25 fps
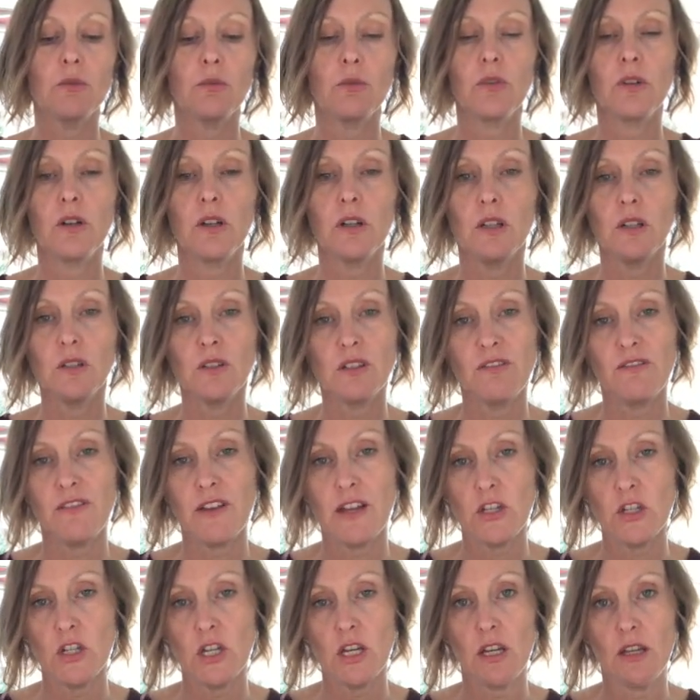we're using
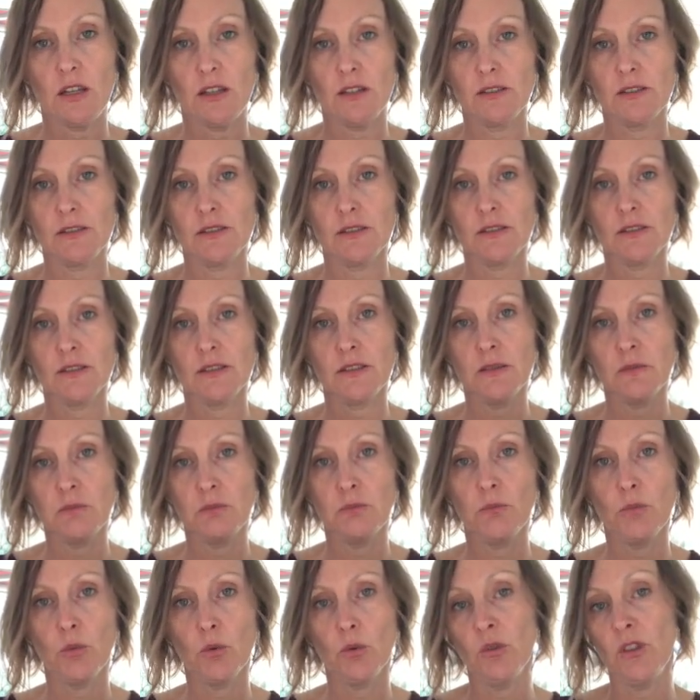veggie
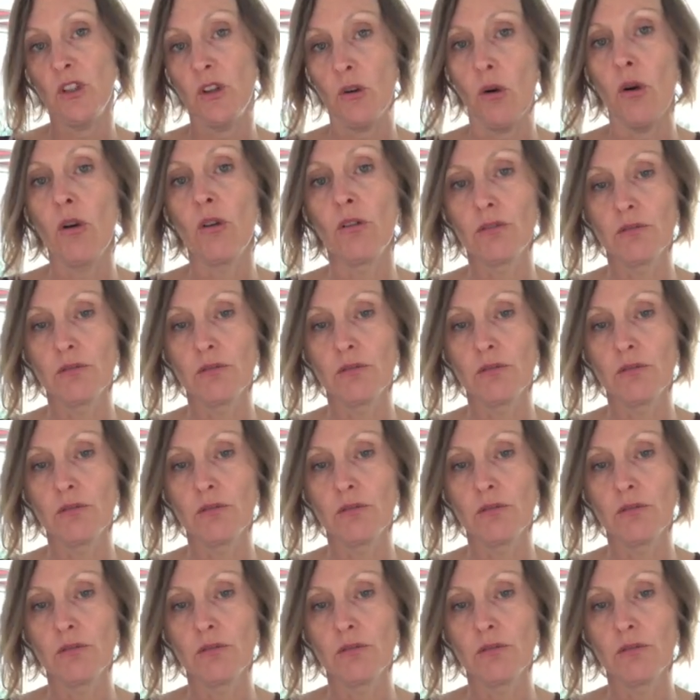bouillon.